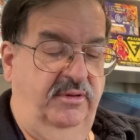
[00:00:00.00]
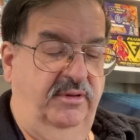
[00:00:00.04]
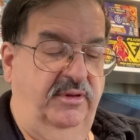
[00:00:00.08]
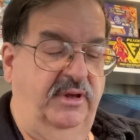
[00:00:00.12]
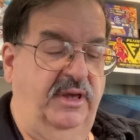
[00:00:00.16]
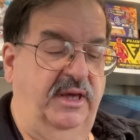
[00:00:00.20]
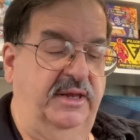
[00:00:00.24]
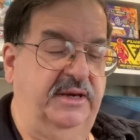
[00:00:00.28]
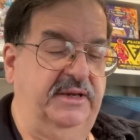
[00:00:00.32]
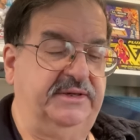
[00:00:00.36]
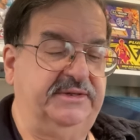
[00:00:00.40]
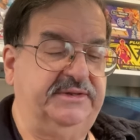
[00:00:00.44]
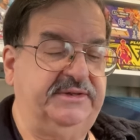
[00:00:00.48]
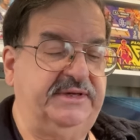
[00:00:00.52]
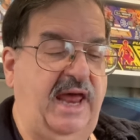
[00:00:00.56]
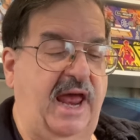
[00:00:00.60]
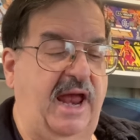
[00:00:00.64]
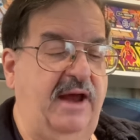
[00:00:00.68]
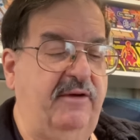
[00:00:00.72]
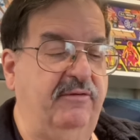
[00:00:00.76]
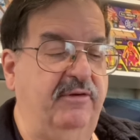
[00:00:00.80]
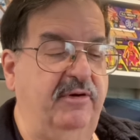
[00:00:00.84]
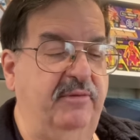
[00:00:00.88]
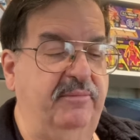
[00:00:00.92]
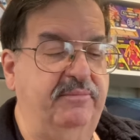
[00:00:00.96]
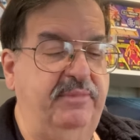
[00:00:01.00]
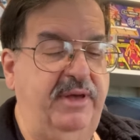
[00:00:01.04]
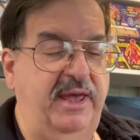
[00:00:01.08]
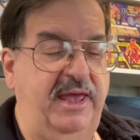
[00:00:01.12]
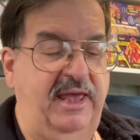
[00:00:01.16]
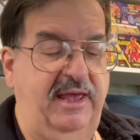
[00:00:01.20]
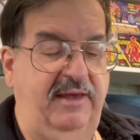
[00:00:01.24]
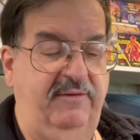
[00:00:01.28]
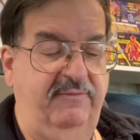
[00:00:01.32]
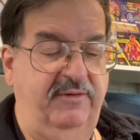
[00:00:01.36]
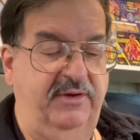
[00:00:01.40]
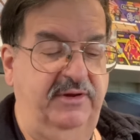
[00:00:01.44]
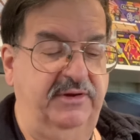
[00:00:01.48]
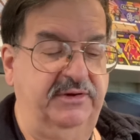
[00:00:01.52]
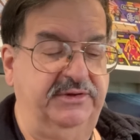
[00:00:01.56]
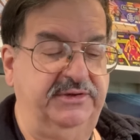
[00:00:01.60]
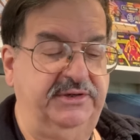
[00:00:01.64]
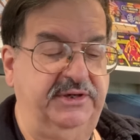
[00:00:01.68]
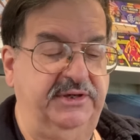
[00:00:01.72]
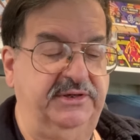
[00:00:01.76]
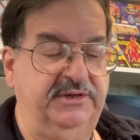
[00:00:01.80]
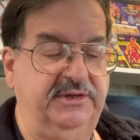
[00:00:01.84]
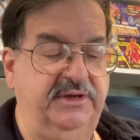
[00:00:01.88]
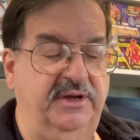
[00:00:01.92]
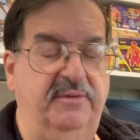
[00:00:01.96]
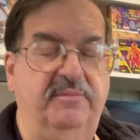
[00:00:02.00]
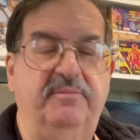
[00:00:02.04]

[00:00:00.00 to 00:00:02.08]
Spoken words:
Got a Sarah Pavin. She's a